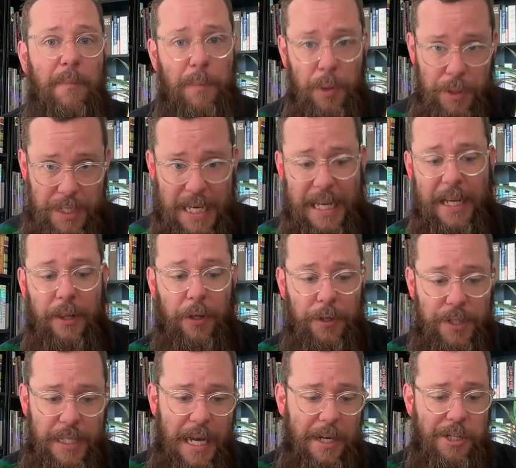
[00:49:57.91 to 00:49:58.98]
particular
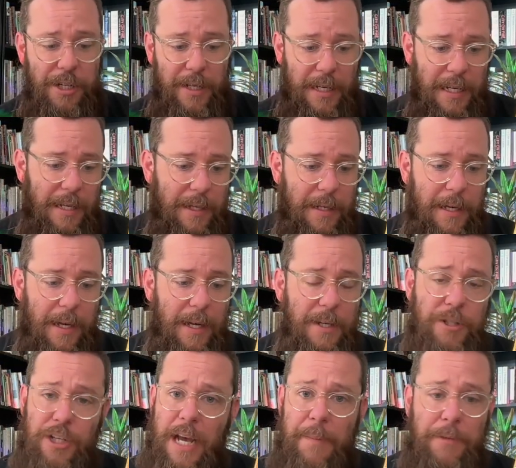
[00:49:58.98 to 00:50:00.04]
section in
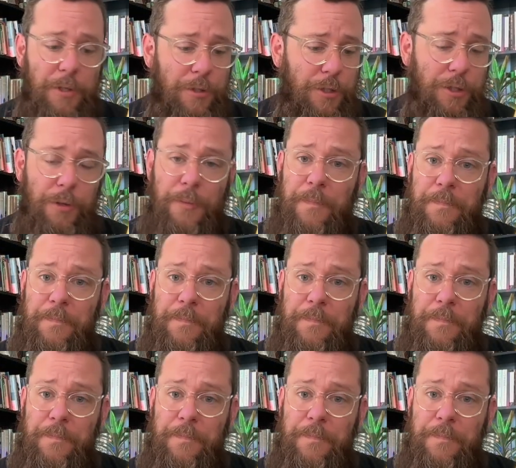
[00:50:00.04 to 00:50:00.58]
chapter 2.